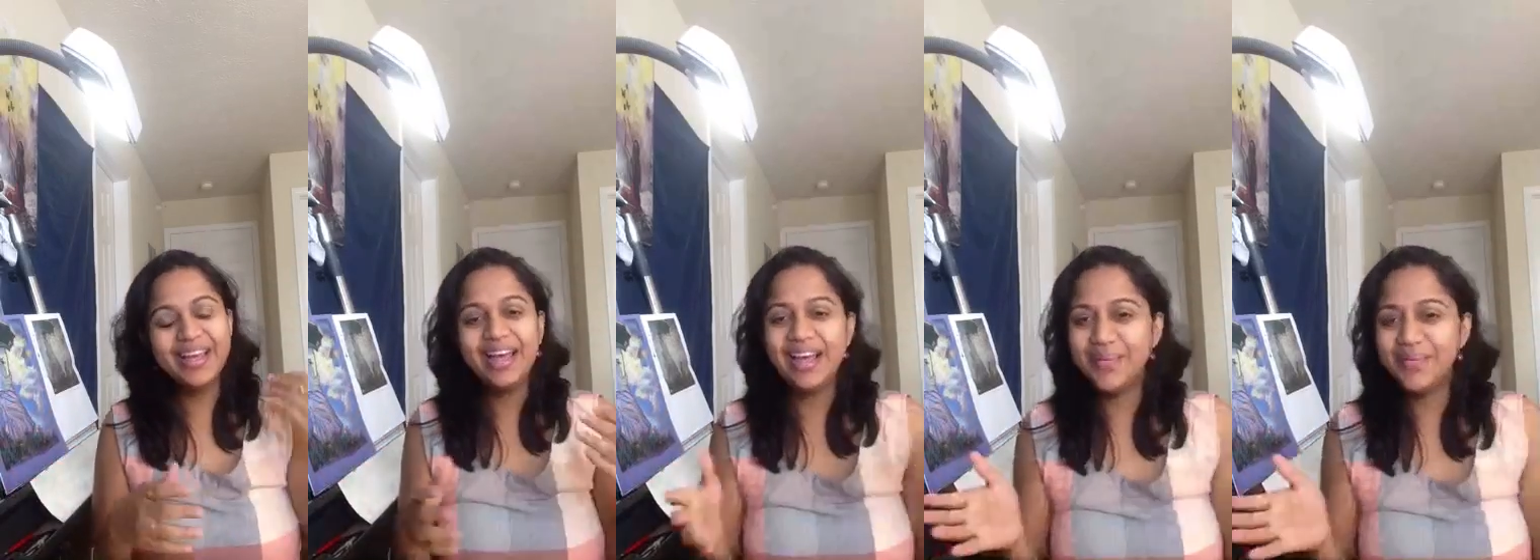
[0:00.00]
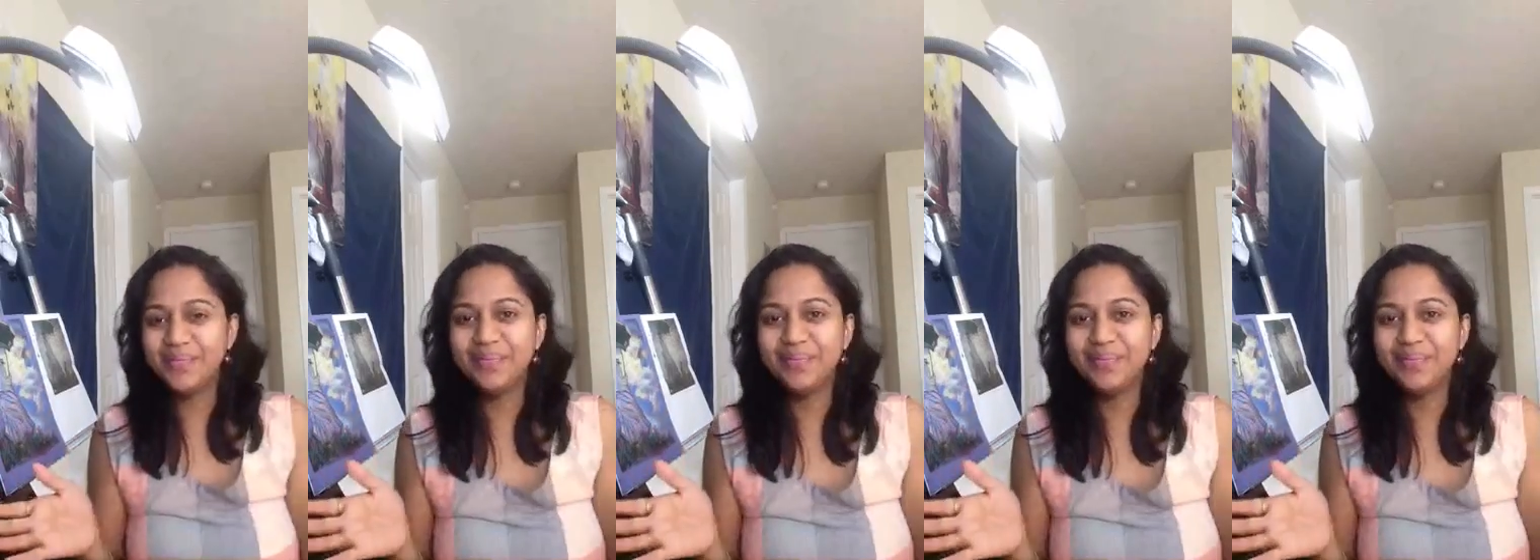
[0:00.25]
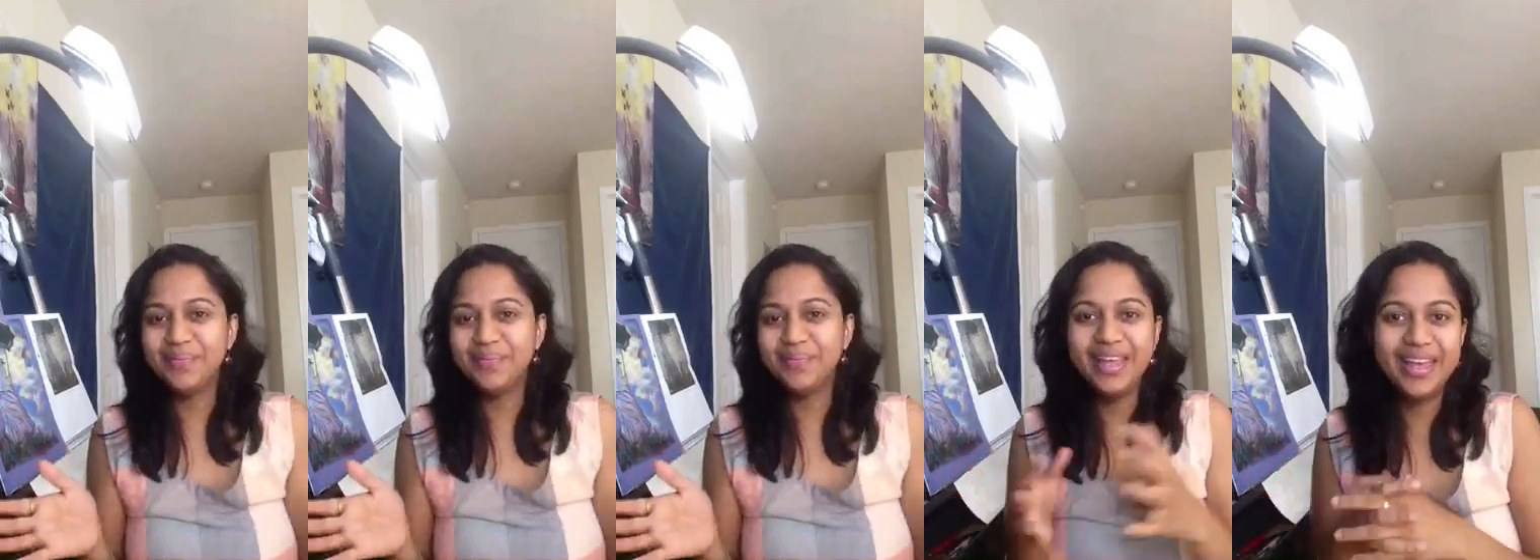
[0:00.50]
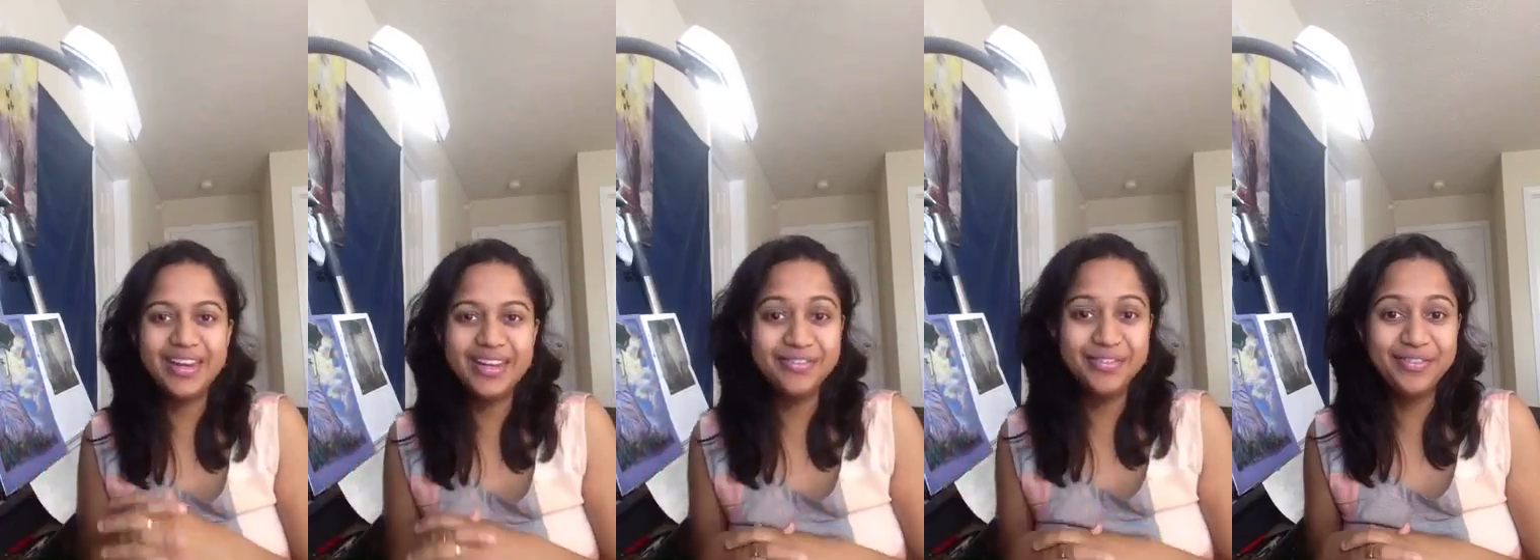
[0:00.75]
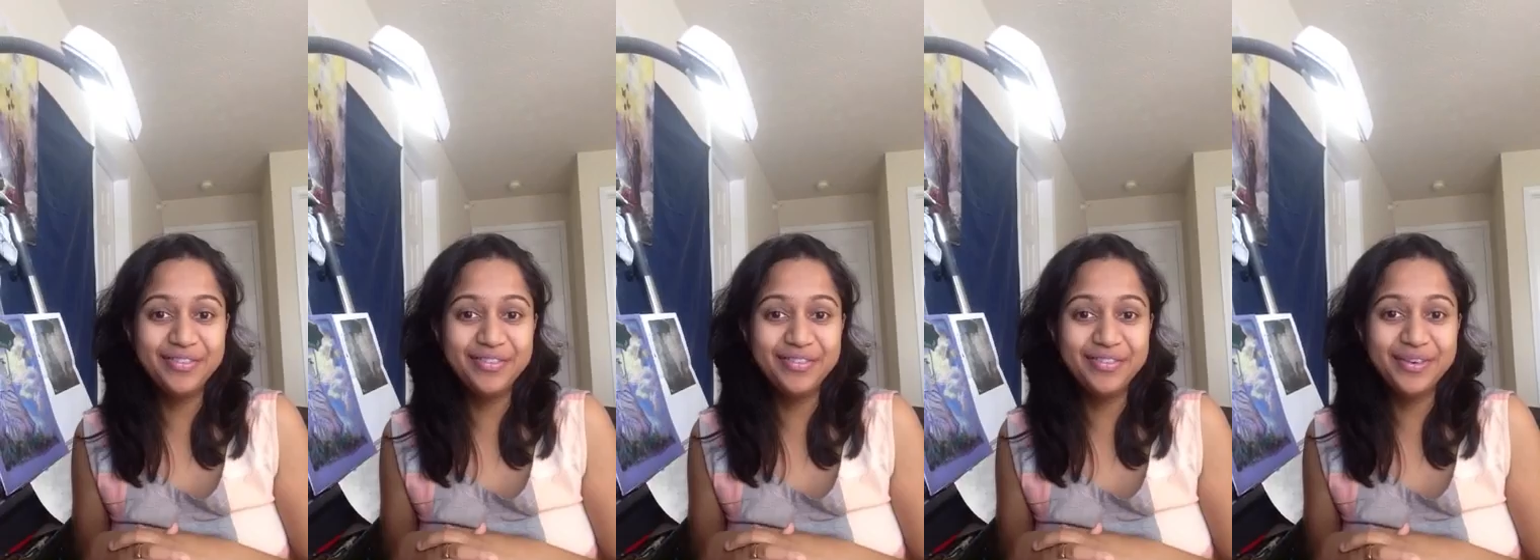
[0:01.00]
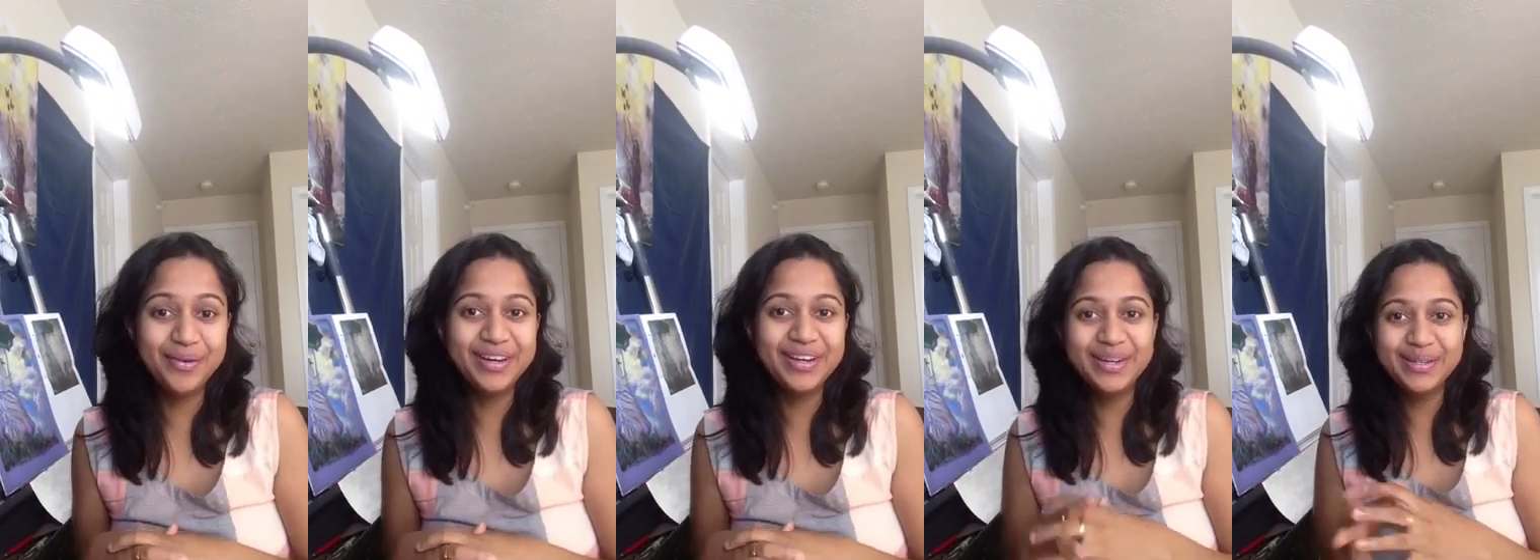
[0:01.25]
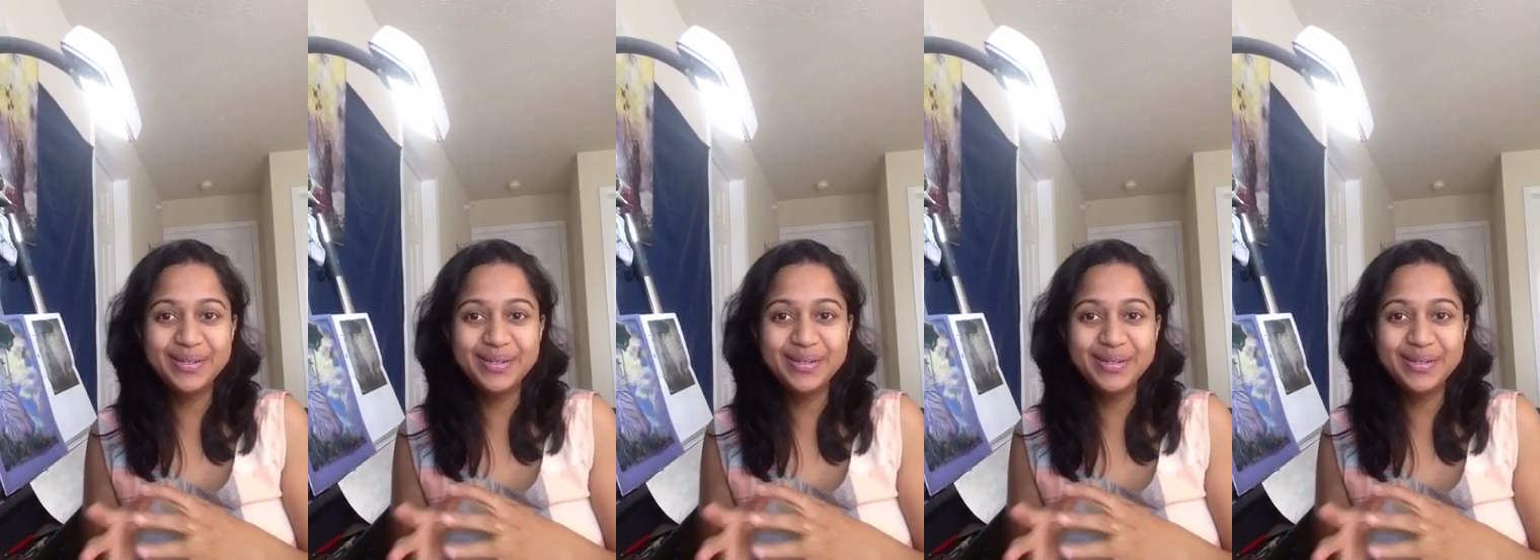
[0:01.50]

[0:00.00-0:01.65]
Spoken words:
And if you are here